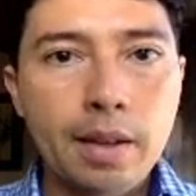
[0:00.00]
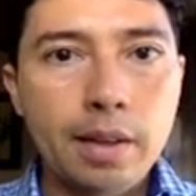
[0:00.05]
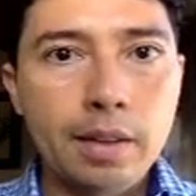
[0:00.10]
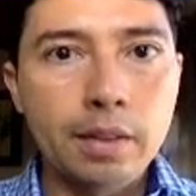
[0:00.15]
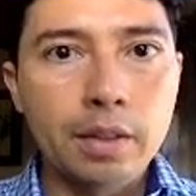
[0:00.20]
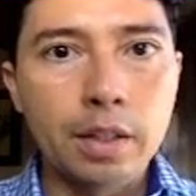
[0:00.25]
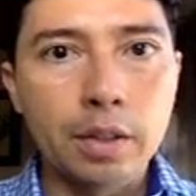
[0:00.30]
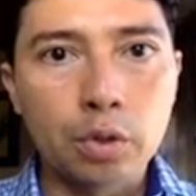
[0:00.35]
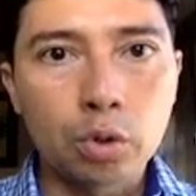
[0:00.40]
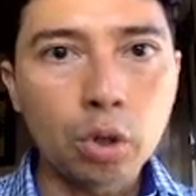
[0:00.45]

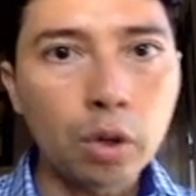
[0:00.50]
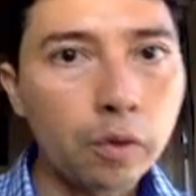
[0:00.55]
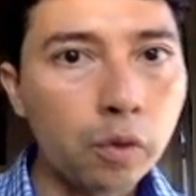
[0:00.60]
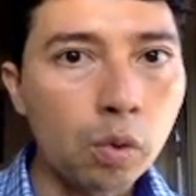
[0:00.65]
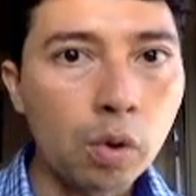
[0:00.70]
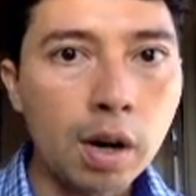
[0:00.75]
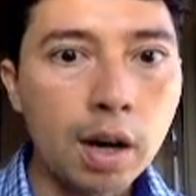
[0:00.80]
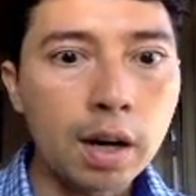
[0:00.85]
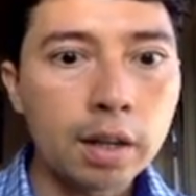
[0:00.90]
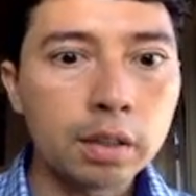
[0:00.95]
the
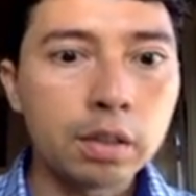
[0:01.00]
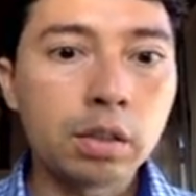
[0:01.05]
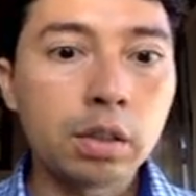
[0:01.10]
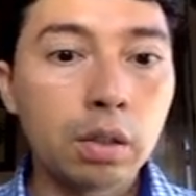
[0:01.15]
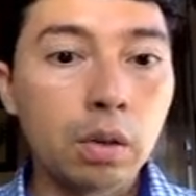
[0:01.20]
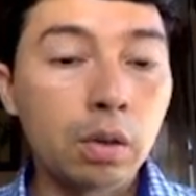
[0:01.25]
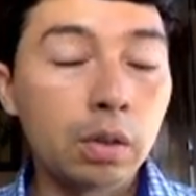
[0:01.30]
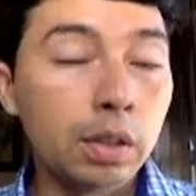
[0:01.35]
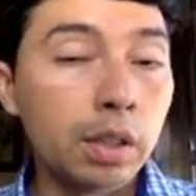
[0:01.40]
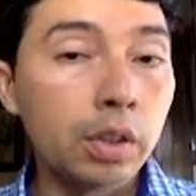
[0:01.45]
softwares
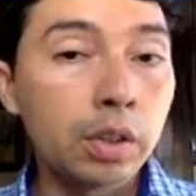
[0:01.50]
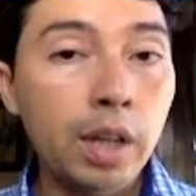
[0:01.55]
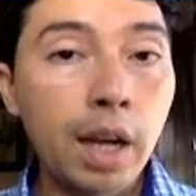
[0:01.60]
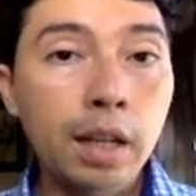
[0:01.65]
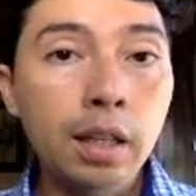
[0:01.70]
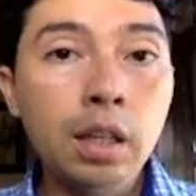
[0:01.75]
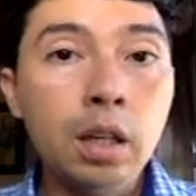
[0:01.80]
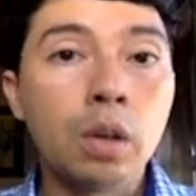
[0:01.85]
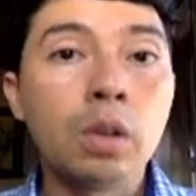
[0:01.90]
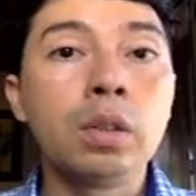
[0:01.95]
or the
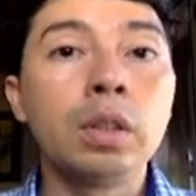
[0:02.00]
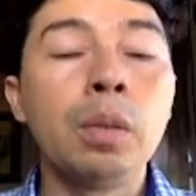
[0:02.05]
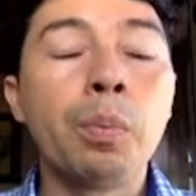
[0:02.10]
training or the